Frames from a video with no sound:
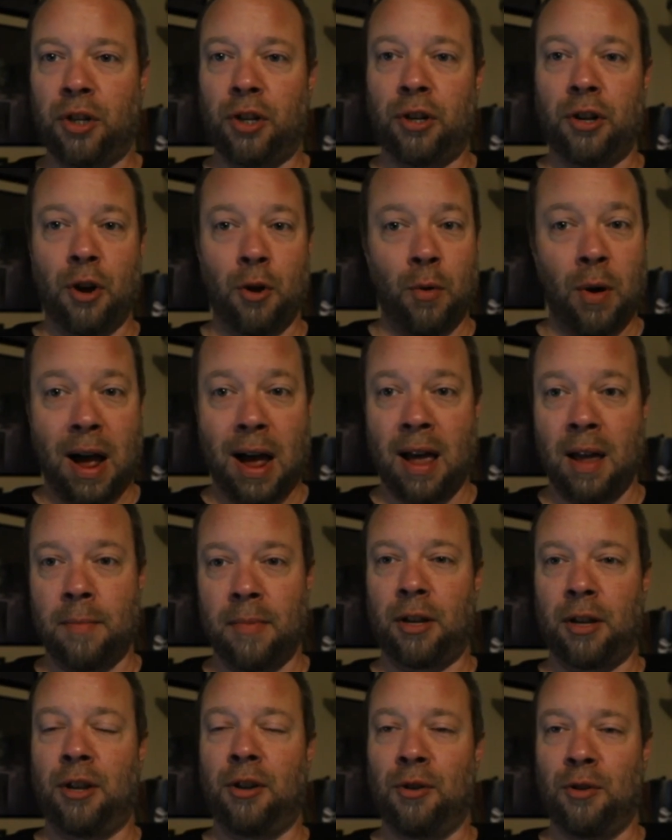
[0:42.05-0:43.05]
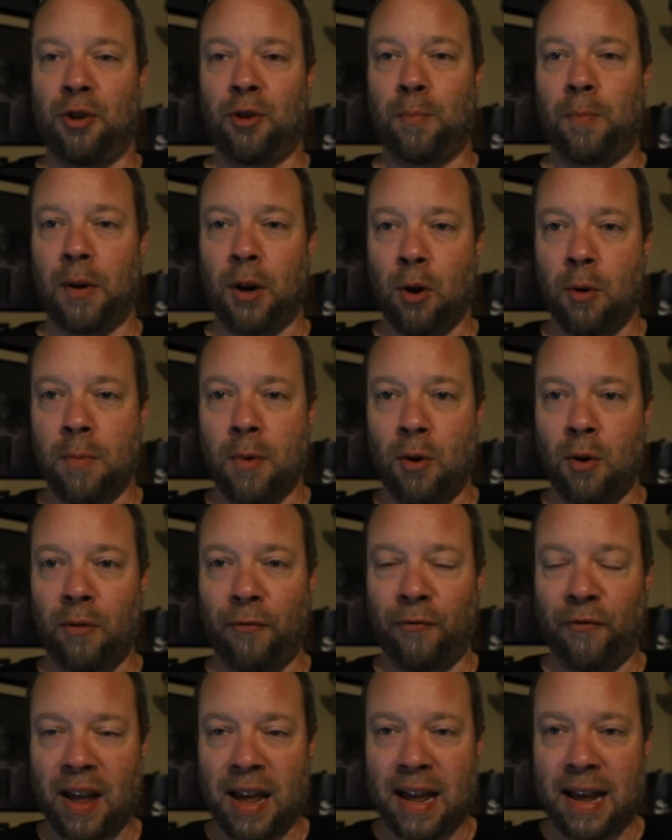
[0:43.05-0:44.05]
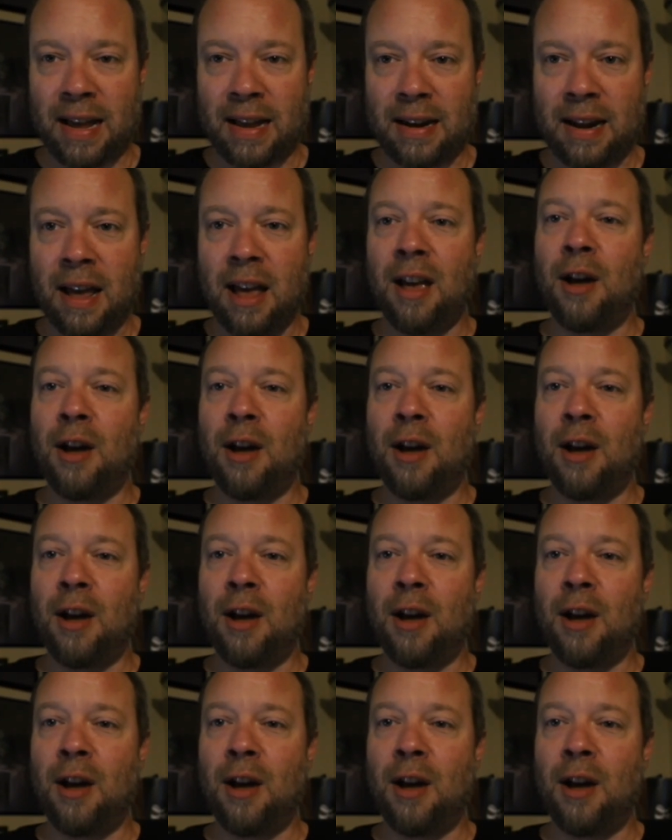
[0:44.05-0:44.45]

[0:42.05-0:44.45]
You know, I am a huge blow mold fan.